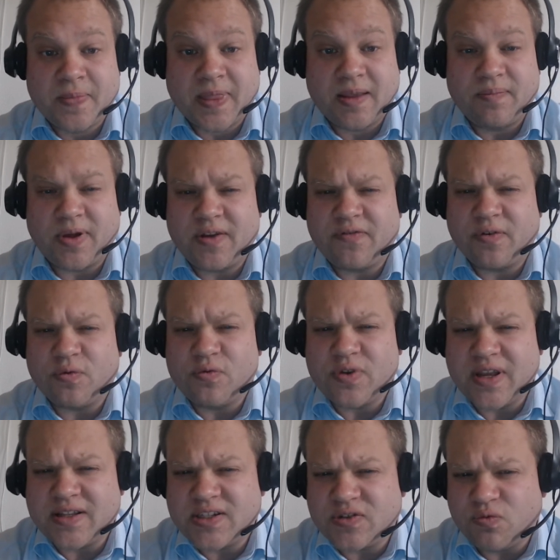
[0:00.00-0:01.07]
but if
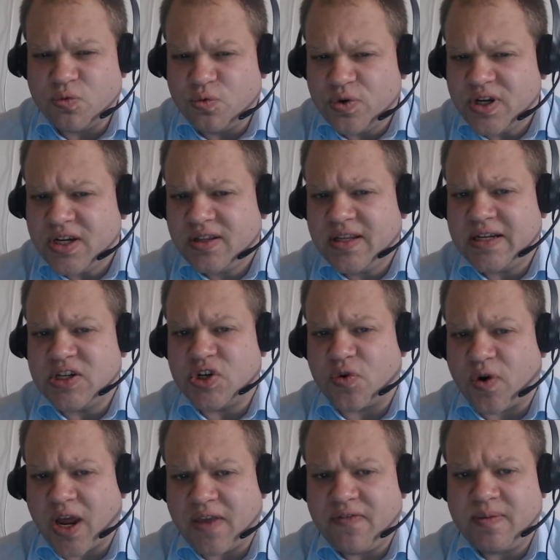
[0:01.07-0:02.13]
it's really
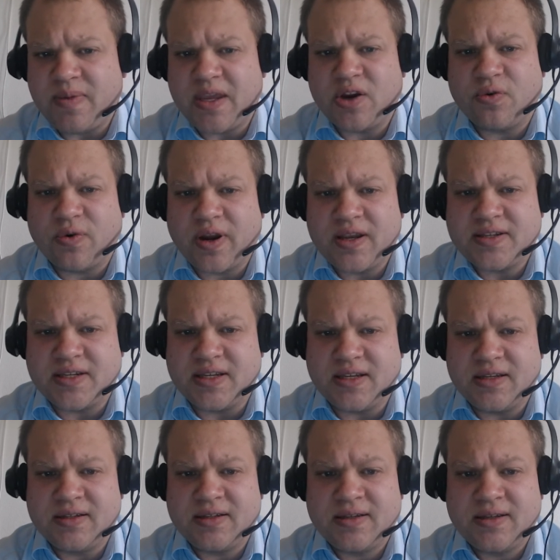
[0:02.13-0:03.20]
driving me
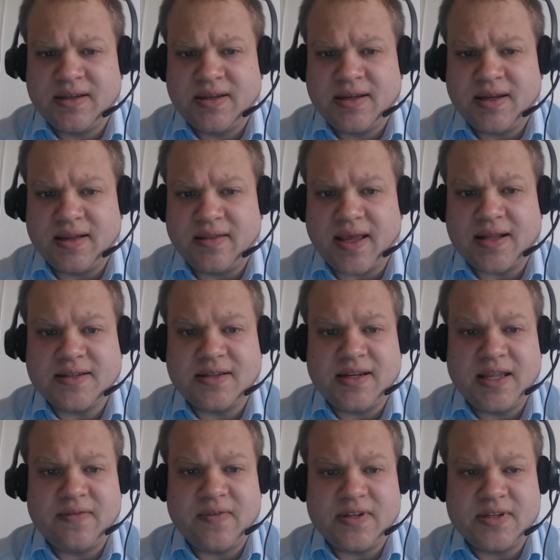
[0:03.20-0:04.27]
crazy, that's an
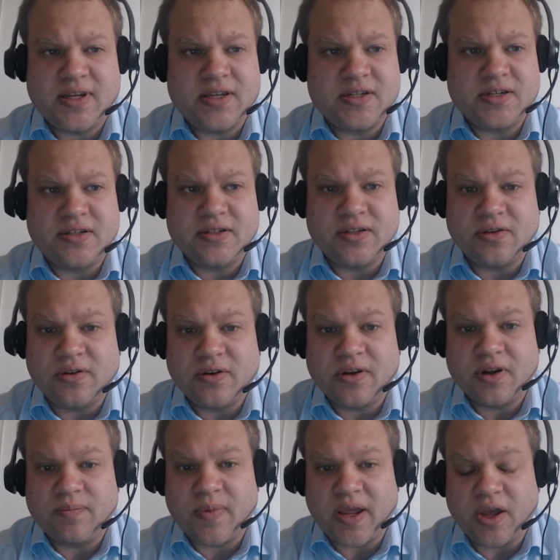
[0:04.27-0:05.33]
invitation to look
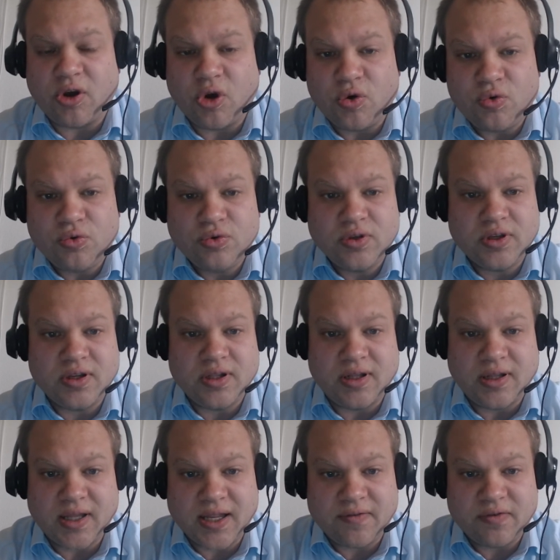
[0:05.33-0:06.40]
at my own
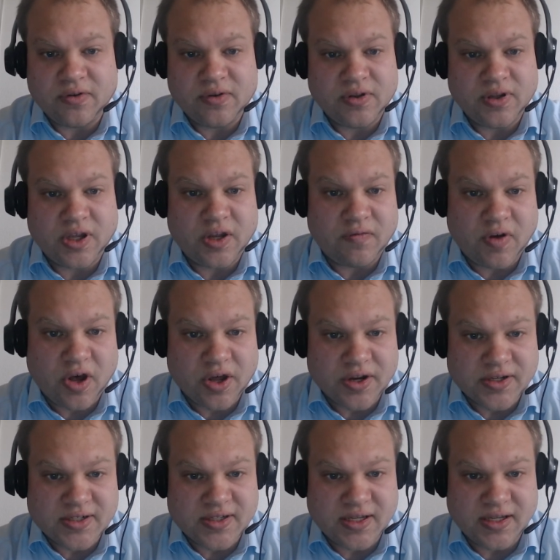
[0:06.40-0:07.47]
level of
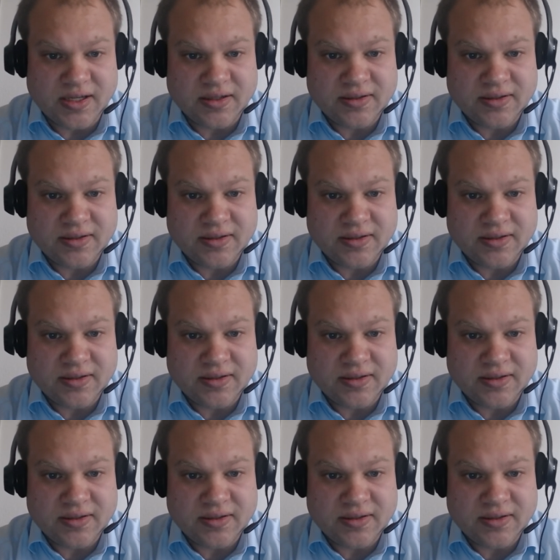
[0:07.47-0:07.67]
honesty